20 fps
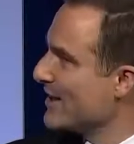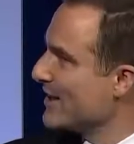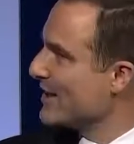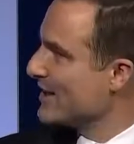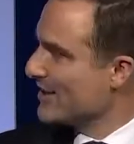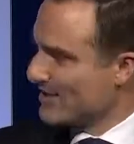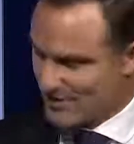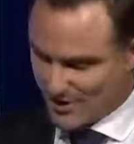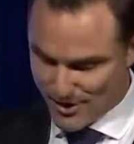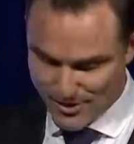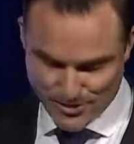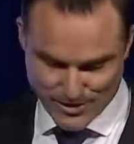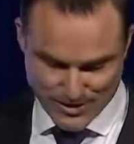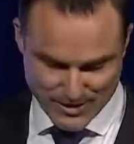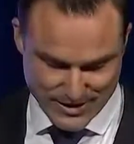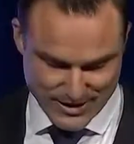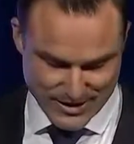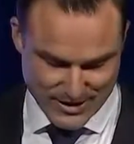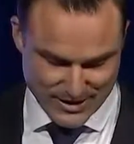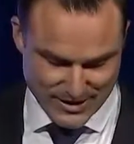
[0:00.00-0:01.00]
So
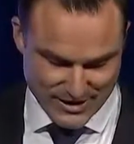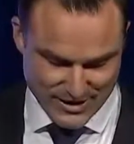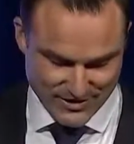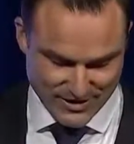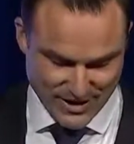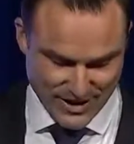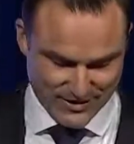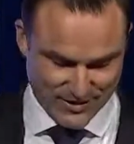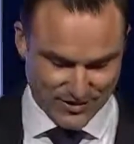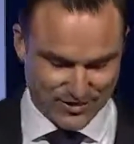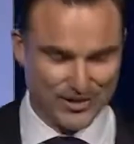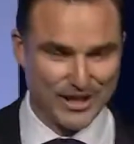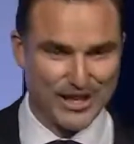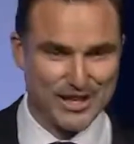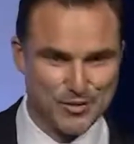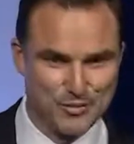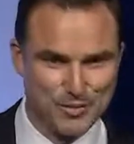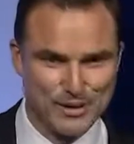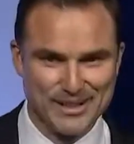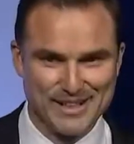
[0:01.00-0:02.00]
is that
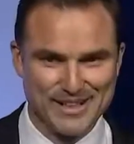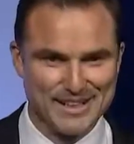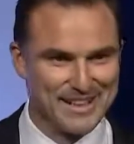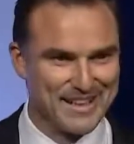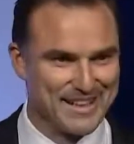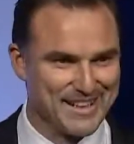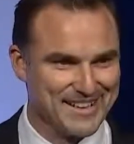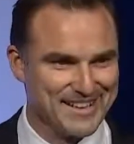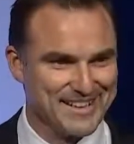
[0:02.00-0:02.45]
sustainability?